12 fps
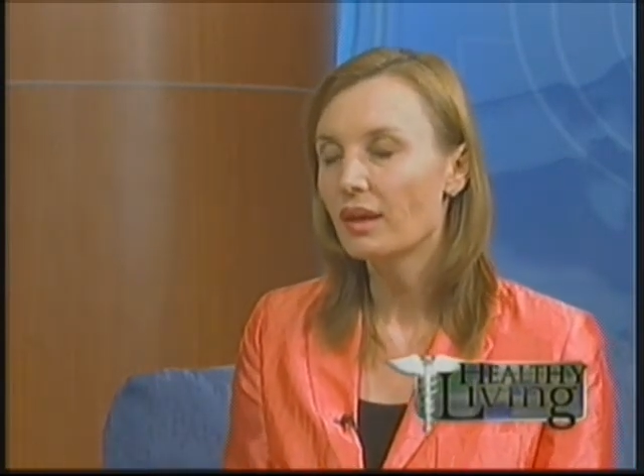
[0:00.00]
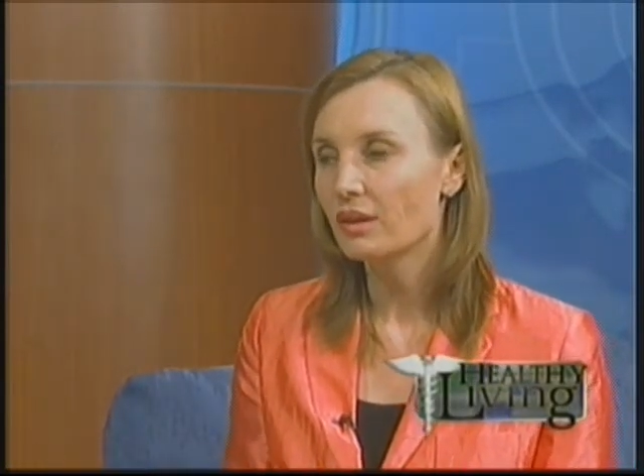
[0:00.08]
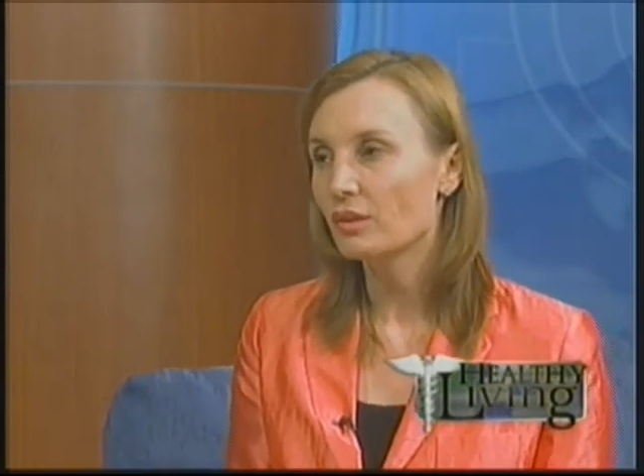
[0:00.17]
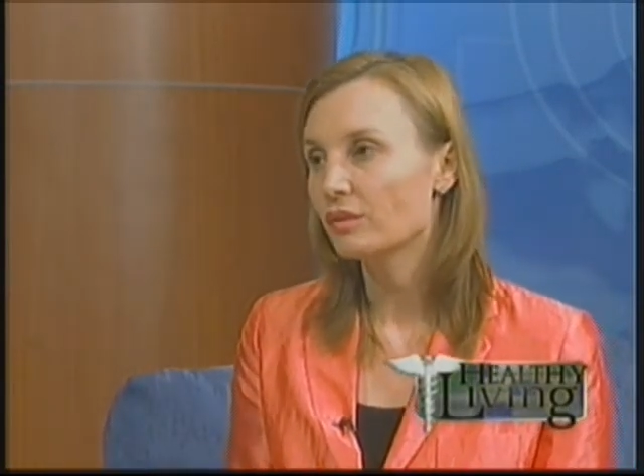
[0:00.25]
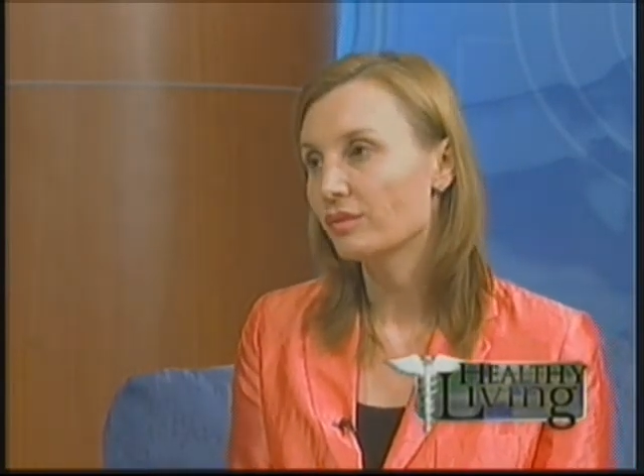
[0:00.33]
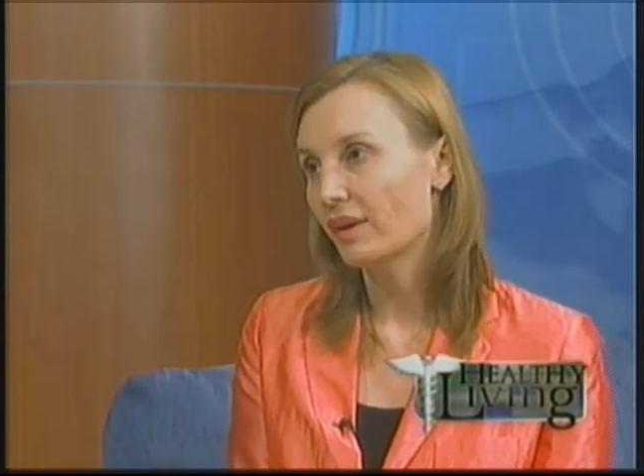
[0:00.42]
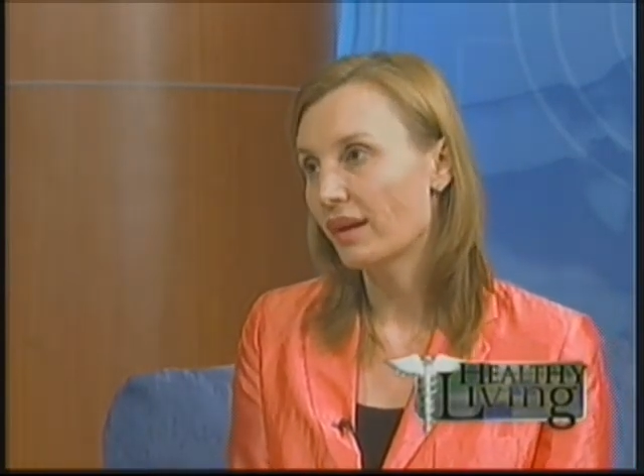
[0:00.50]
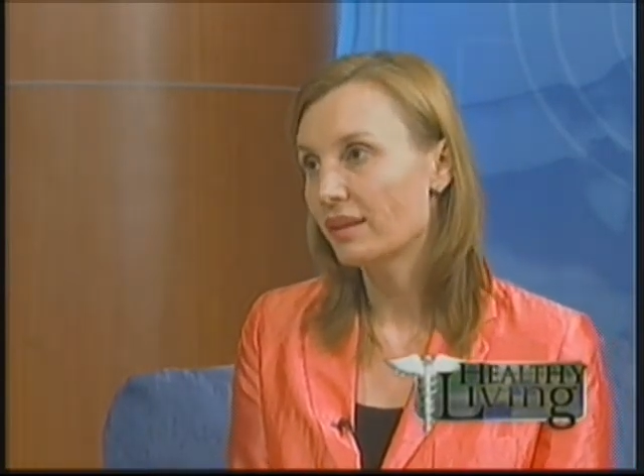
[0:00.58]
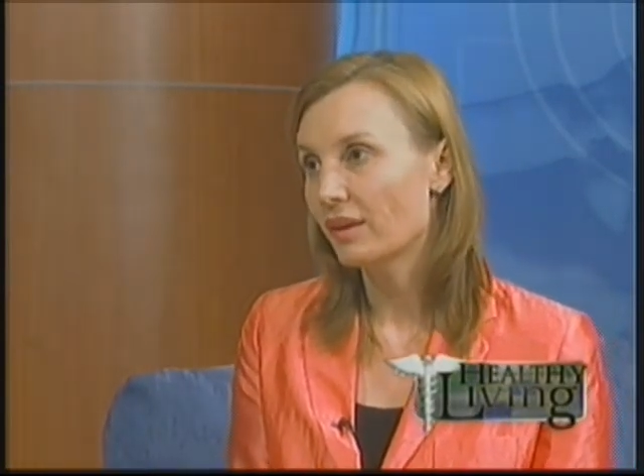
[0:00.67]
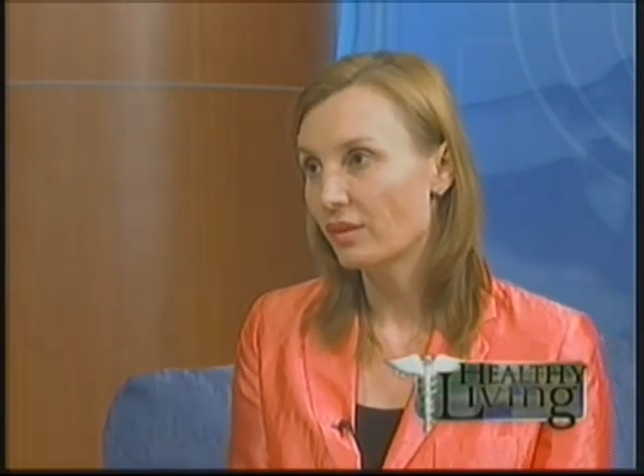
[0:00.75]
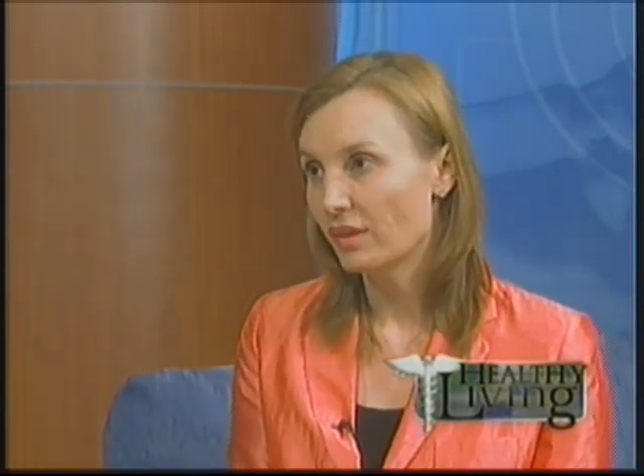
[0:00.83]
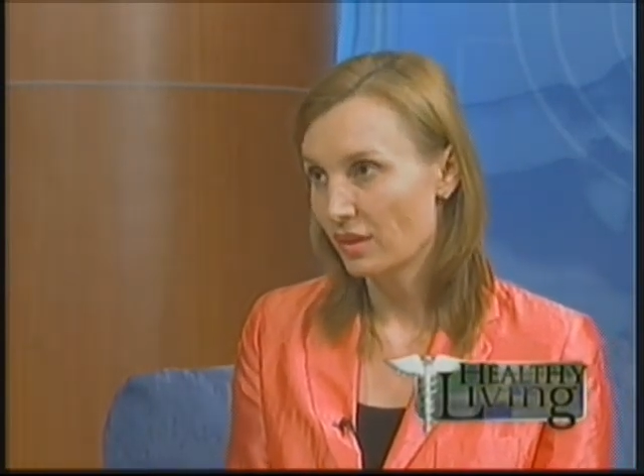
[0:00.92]
you'll find
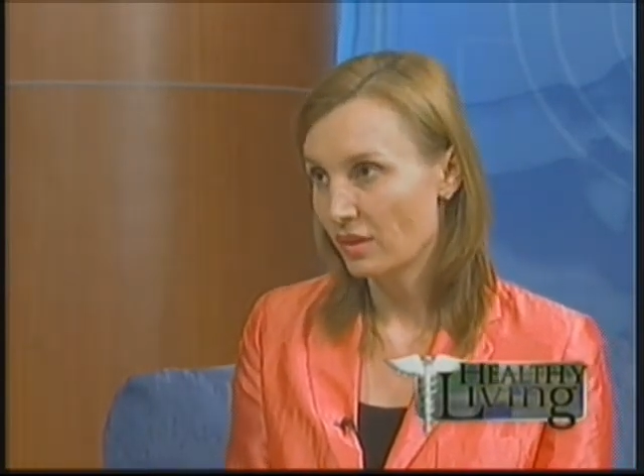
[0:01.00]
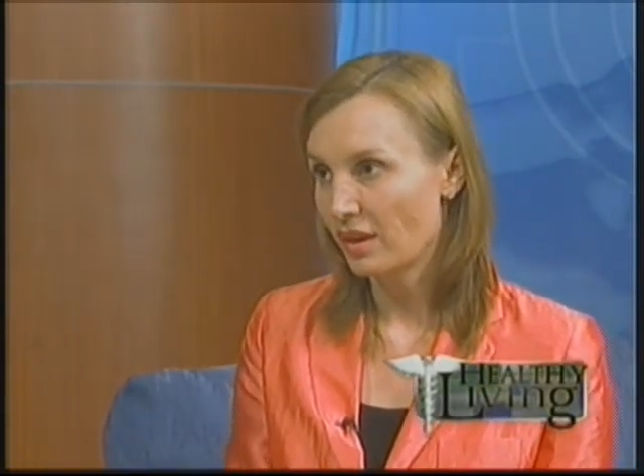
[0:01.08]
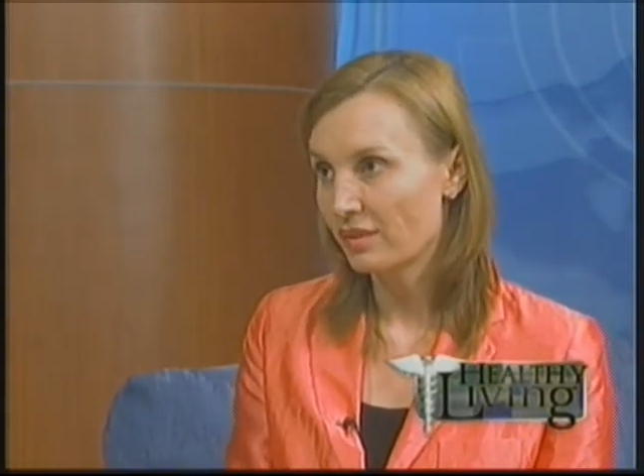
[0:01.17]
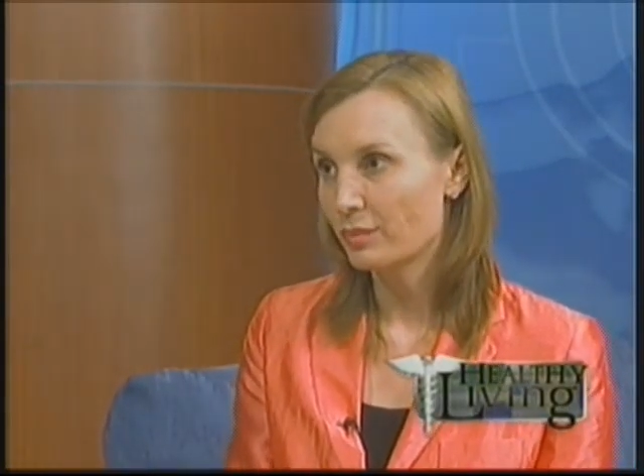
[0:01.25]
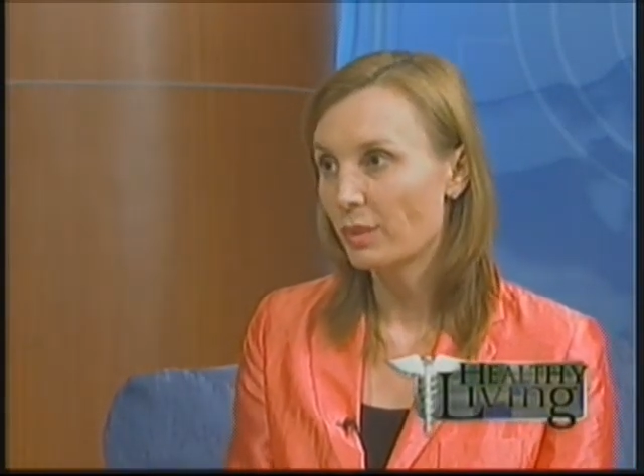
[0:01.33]
out that you have